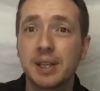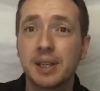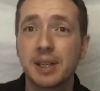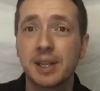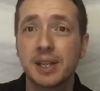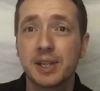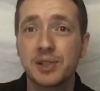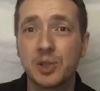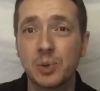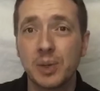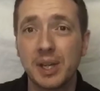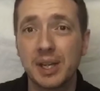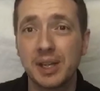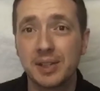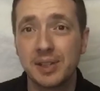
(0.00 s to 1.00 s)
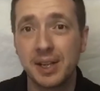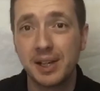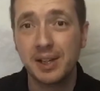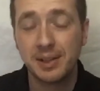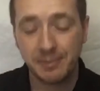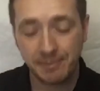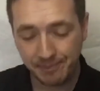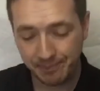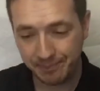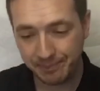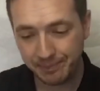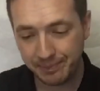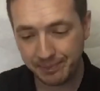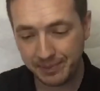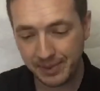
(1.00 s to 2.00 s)
it's located here,
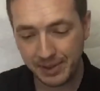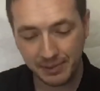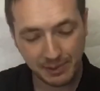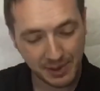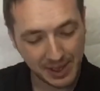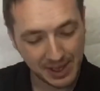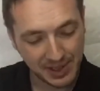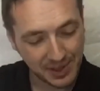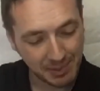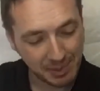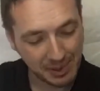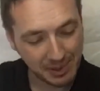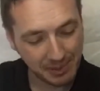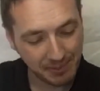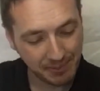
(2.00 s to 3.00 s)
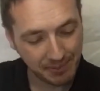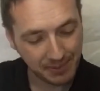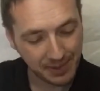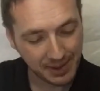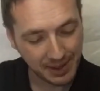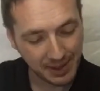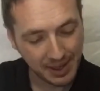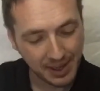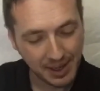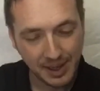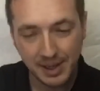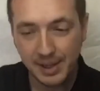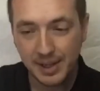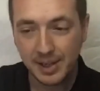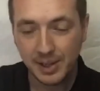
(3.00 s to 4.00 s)
very simple.
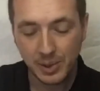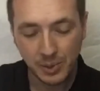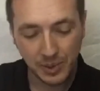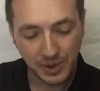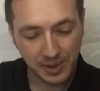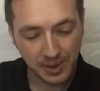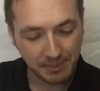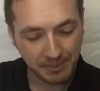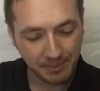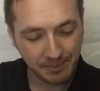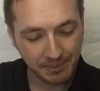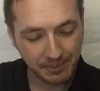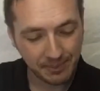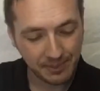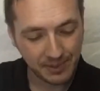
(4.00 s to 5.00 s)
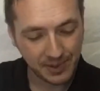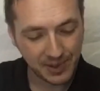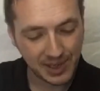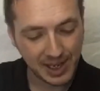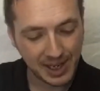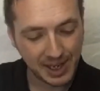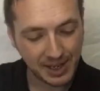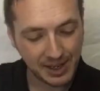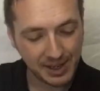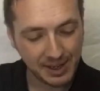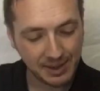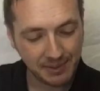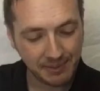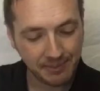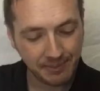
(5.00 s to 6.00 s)
Load it up, slide it
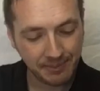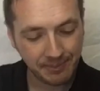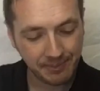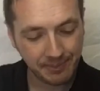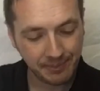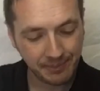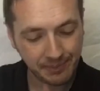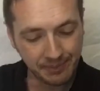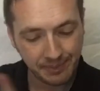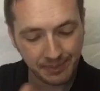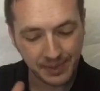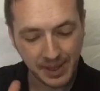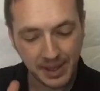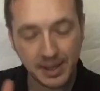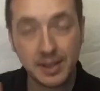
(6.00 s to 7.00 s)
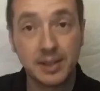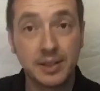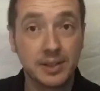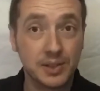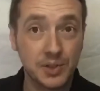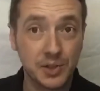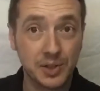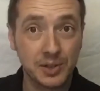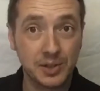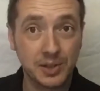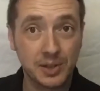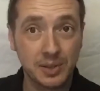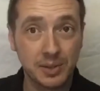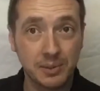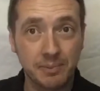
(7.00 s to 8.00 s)
in, and you're good to
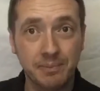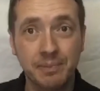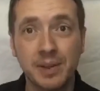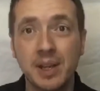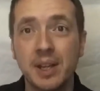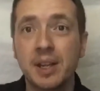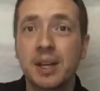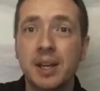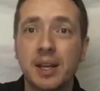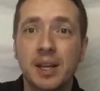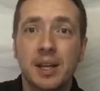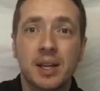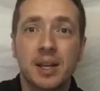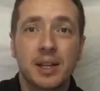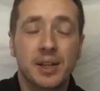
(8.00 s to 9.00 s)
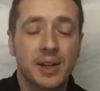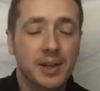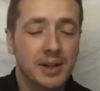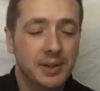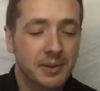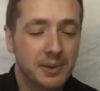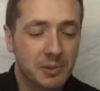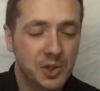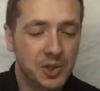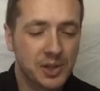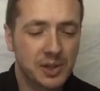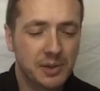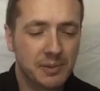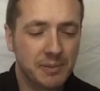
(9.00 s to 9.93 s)
go. Now I'm sure